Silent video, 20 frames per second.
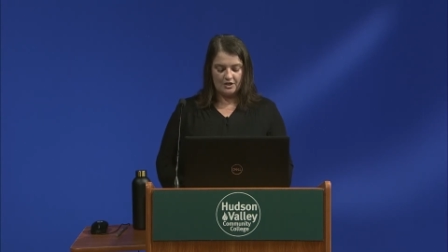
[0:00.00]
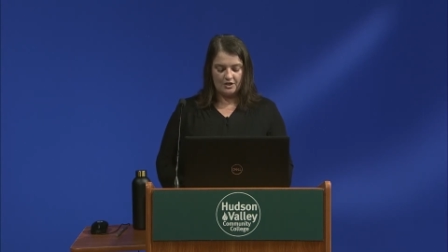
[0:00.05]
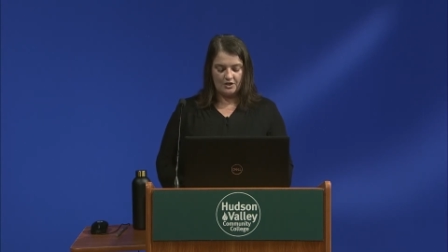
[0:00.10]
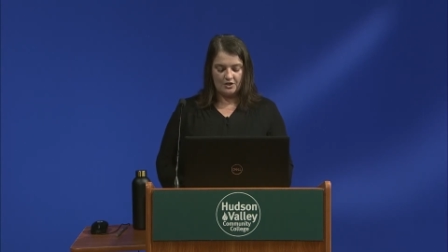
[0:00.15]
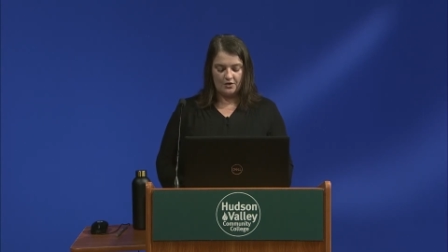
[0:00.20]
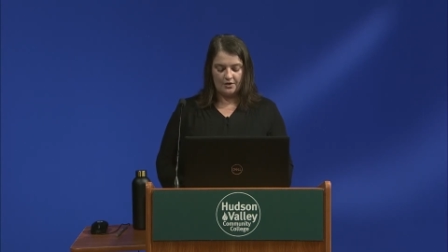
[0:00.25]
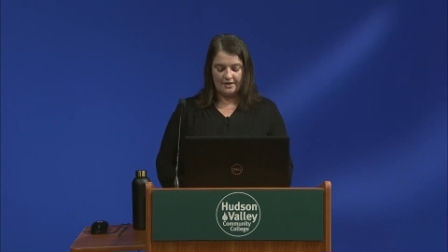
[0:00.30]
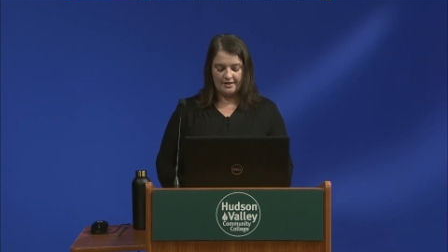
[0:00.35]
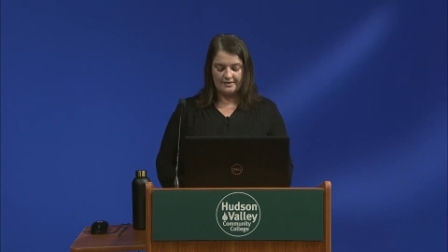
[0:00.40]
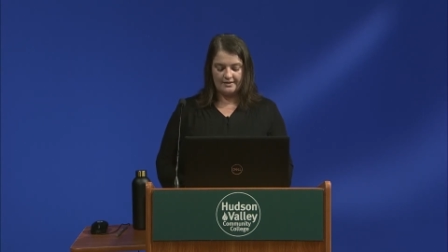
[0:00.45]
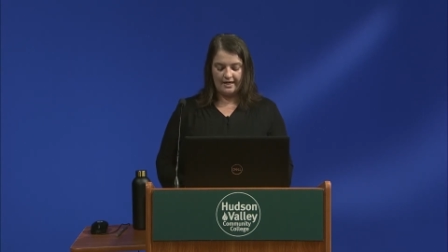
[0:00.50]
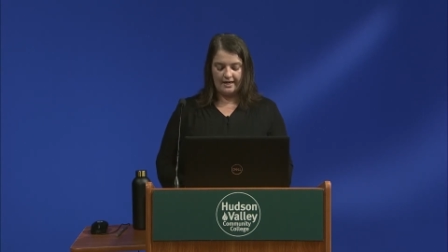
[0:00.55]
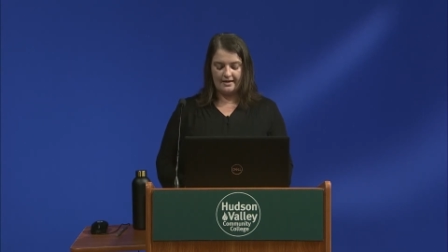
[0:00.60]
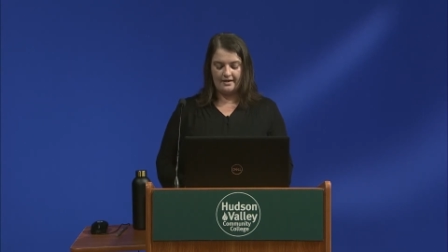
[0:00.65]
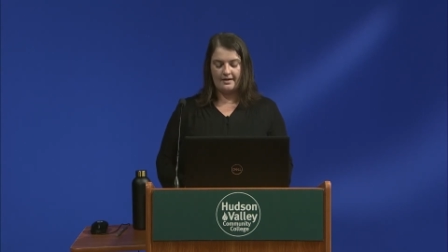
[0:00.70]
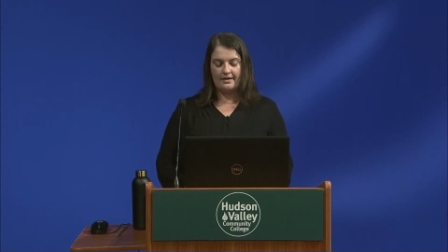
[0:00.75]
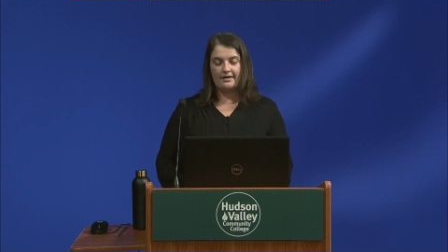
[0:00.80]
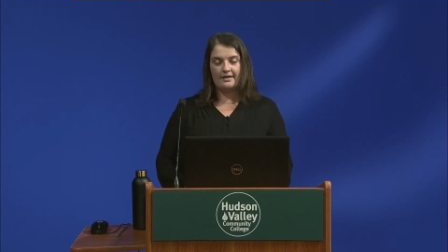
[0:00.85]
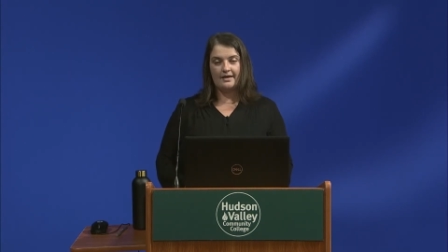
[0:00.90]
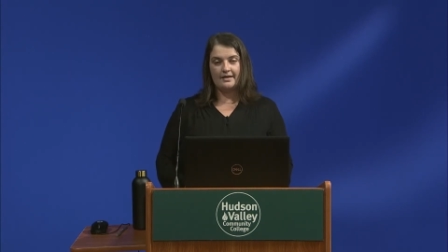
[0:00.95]
in New York State
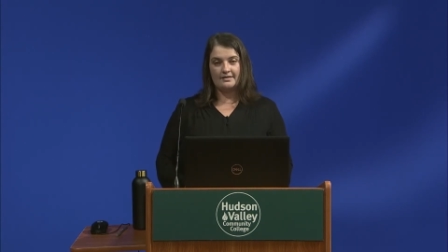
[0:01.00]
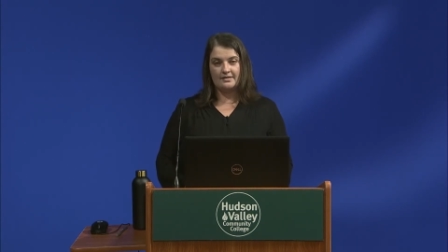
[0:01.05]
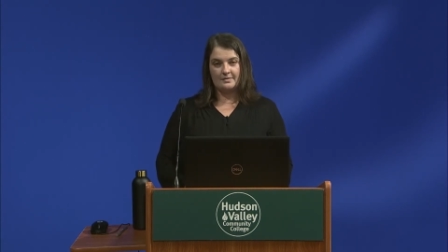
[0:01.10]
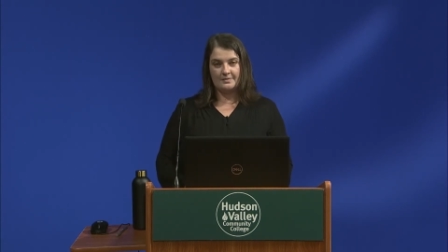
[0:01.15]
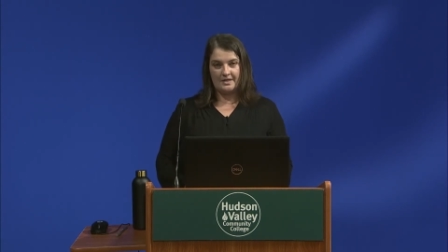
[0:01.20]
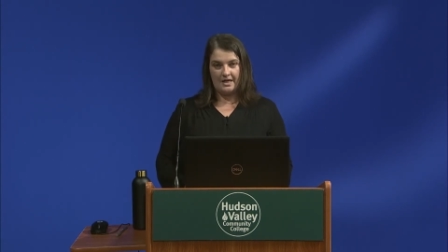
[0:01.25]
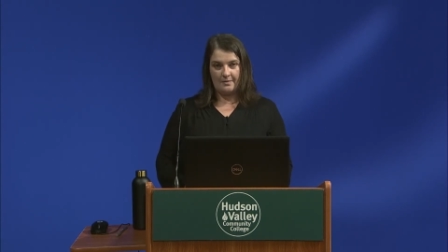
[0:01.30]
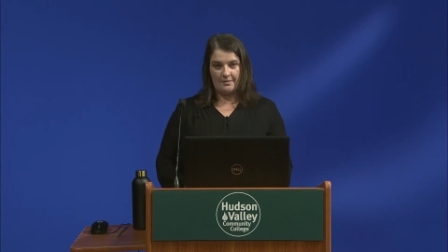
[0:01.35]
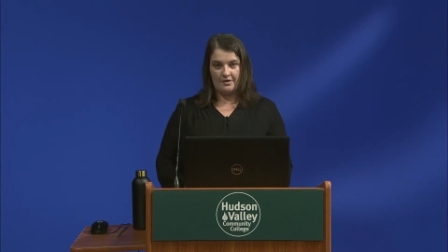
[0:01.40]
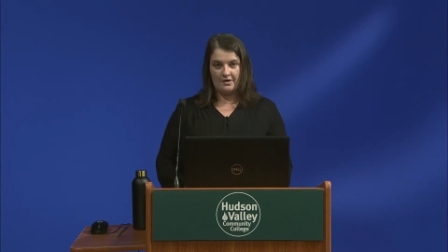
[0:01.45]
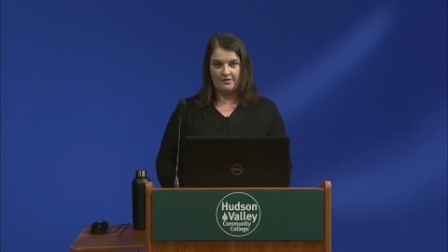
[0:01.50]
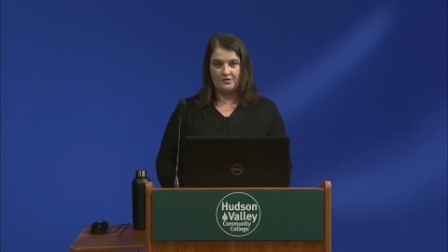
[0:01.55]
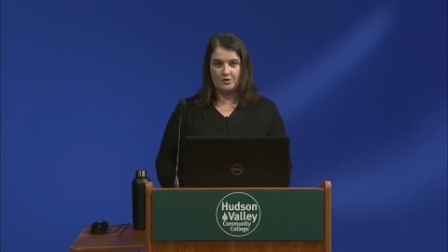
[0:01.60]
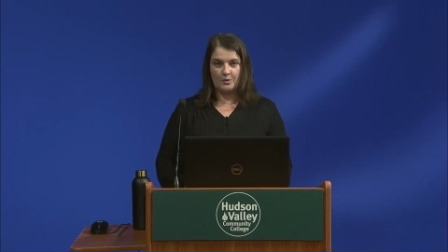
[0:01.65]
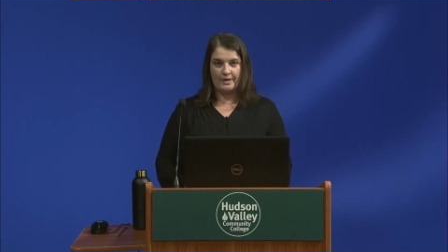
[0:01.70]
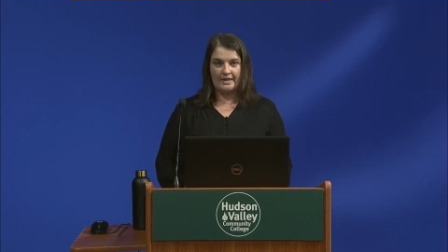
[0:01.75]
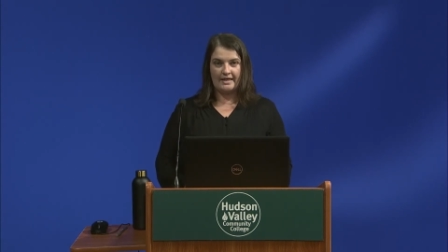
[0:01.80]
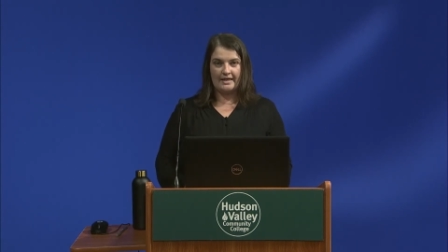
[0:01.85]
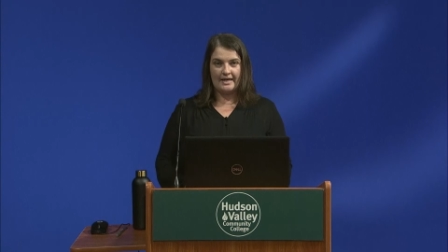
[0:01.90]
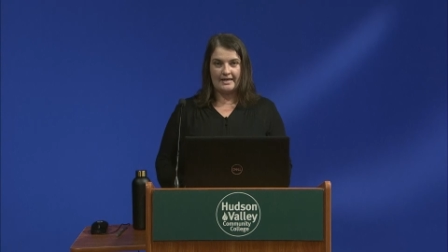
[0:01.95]
in September of
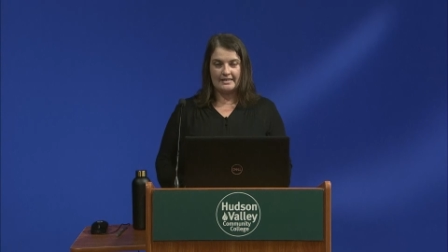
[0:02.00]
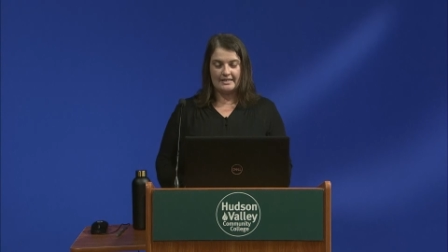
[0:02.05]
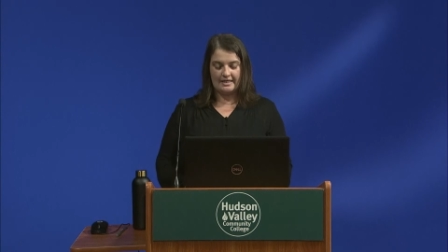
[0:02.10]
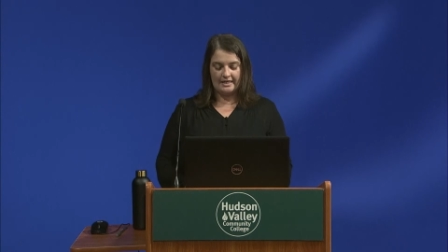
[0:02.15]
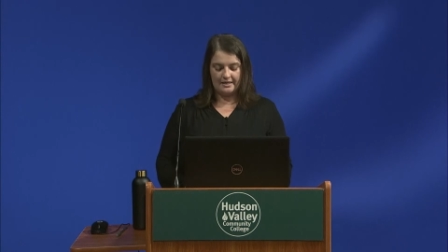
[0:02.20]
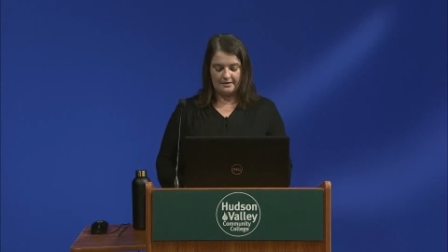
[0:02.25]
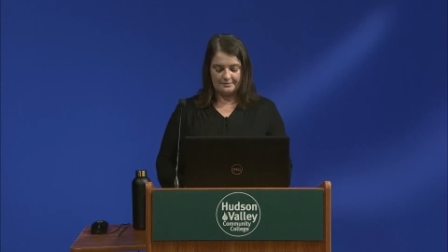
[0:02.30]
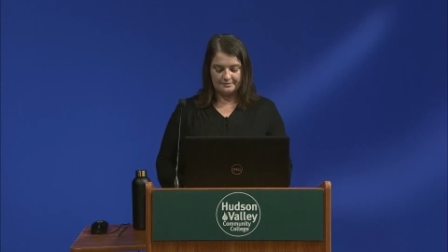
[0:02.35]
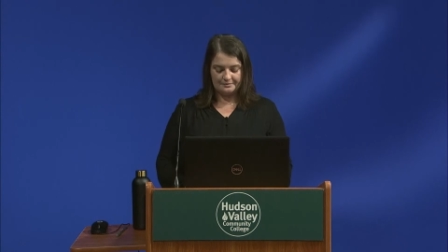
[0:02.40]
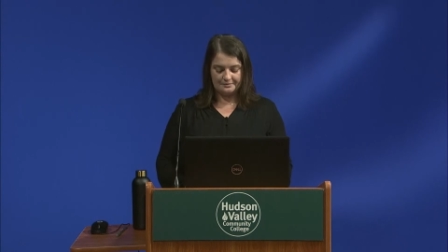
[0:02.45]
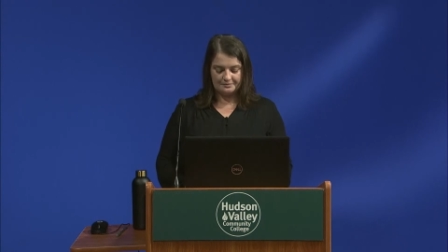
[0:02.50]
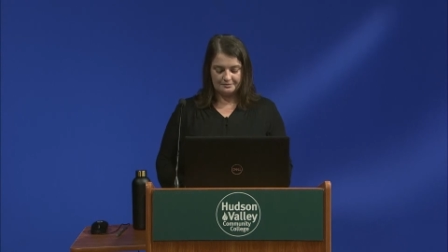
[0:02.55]
2019.